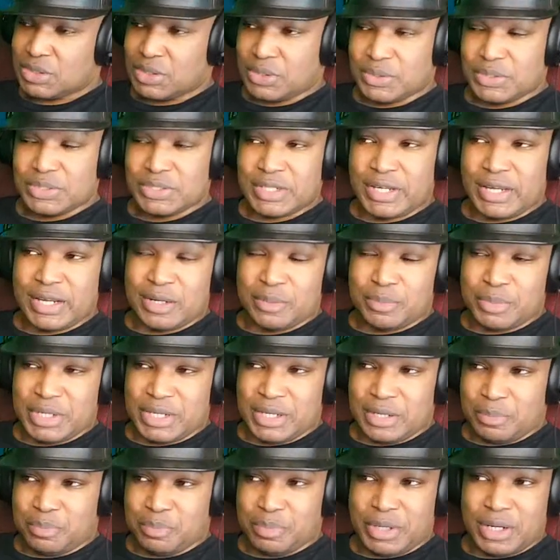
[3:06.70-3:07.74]
He's got to be
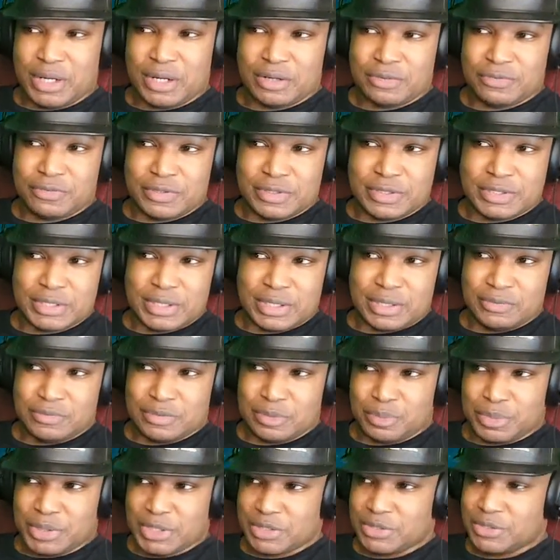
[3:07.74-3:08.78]
a powerful son of a
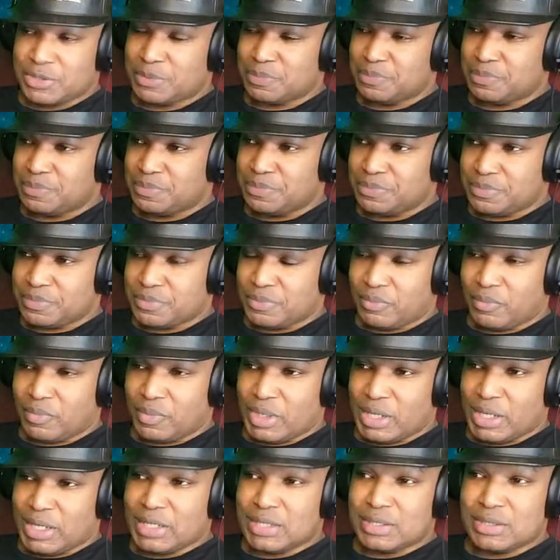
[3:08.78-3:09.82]
bitch.
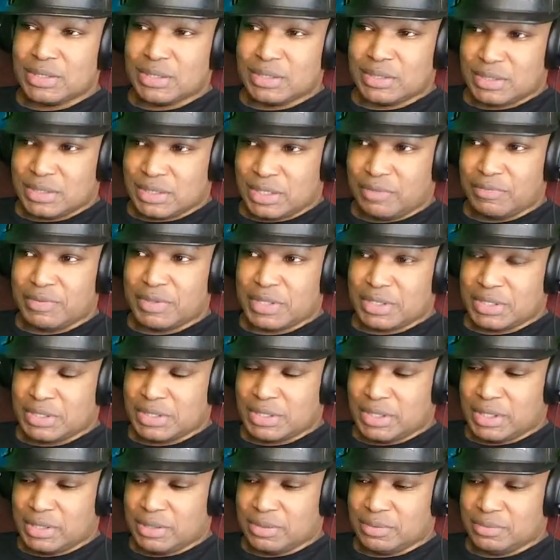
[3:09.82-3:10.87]
He's the seventh
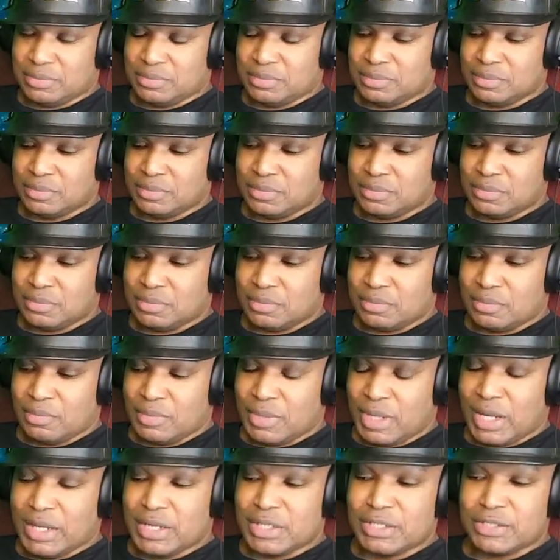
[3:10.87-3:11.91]
son,
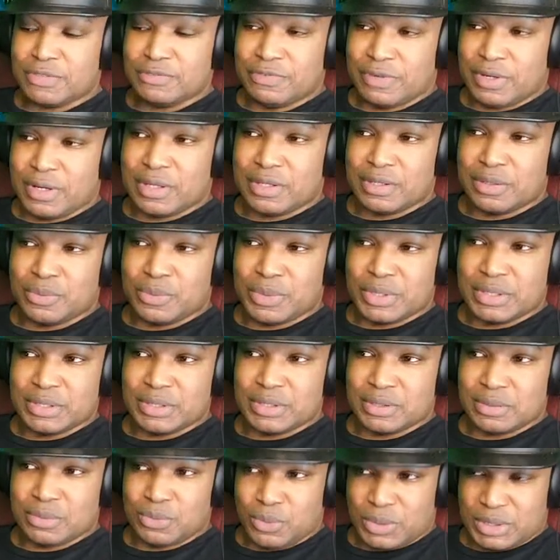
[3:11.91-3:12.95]
and his father
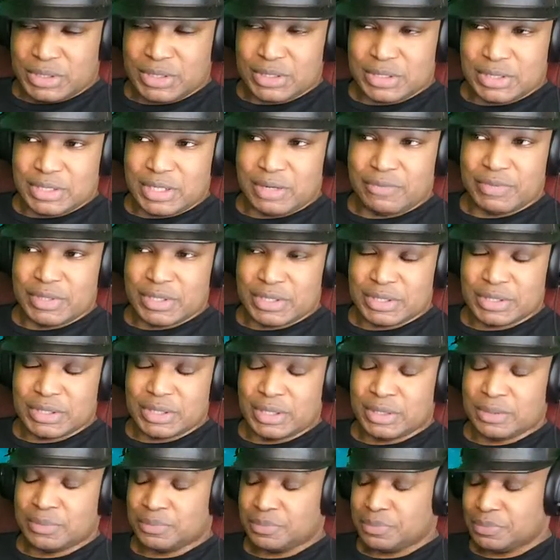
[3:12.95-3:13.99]
was the seventh
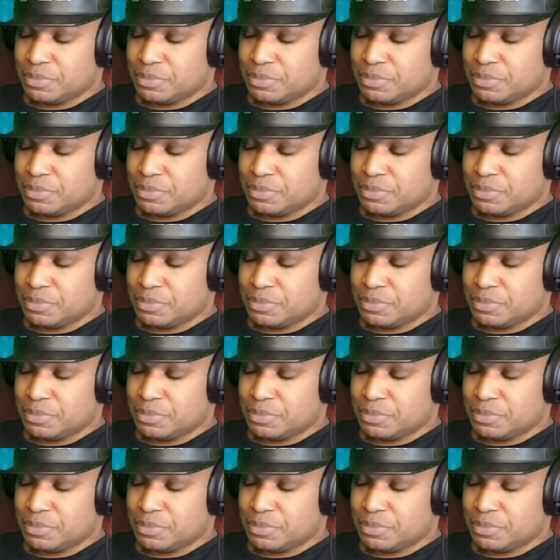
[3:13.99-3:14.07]
son.